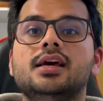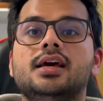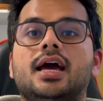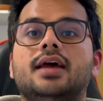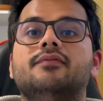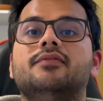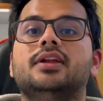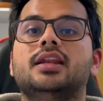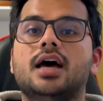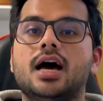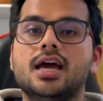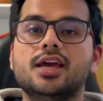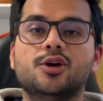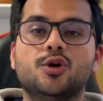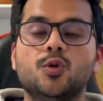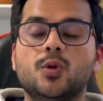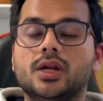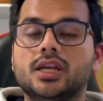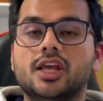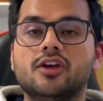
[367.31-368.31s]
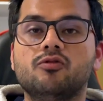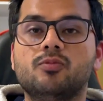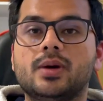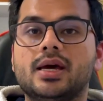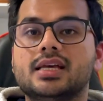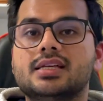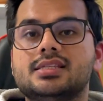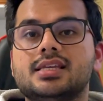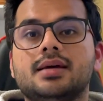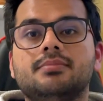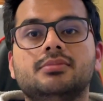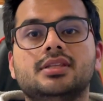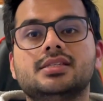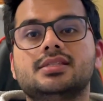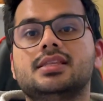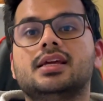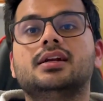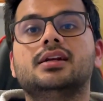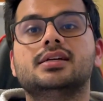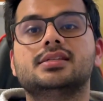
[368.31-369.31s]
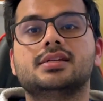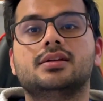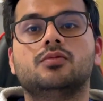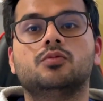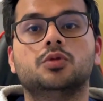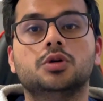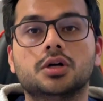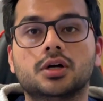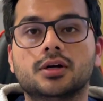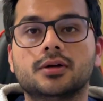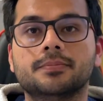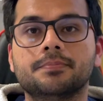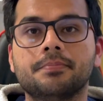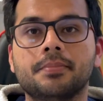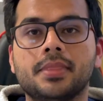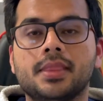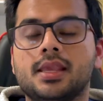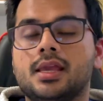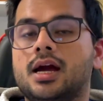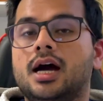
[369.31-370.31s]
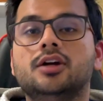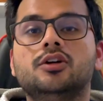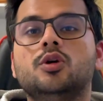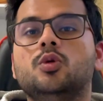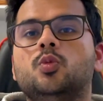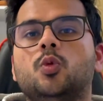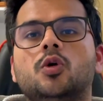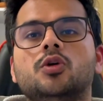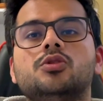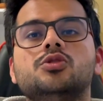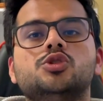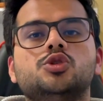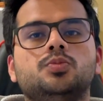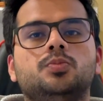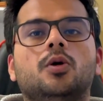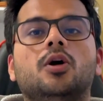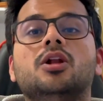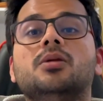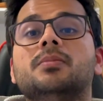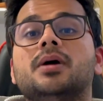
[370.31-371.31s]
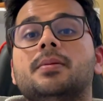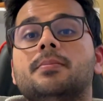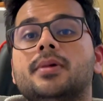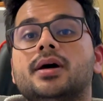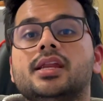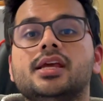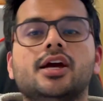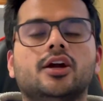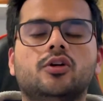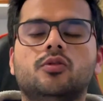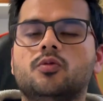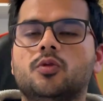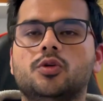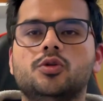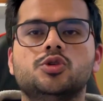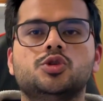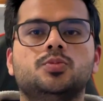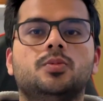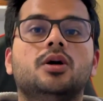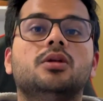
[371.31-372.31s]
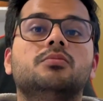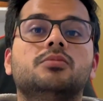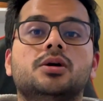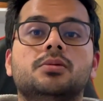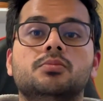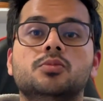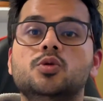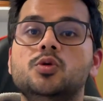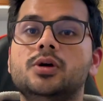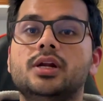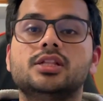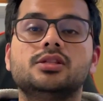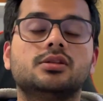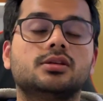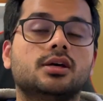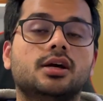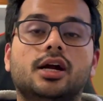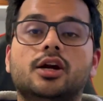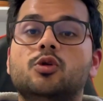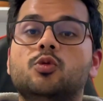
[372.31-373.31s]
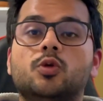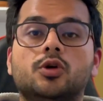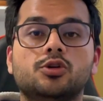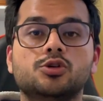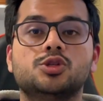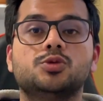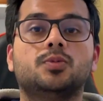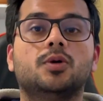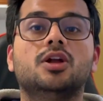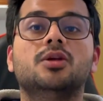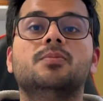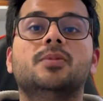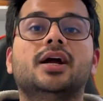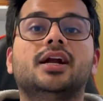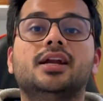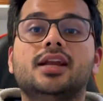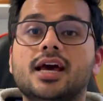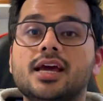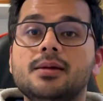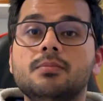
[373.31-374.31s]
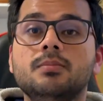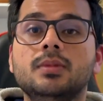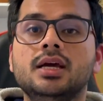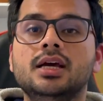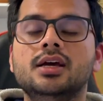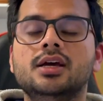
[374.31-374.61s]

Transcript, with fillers: And when I go and give my exam, this thing doesn't work. I don't want to spoil my money. I don't want to spoil my mood, and I don't want to spoil my time.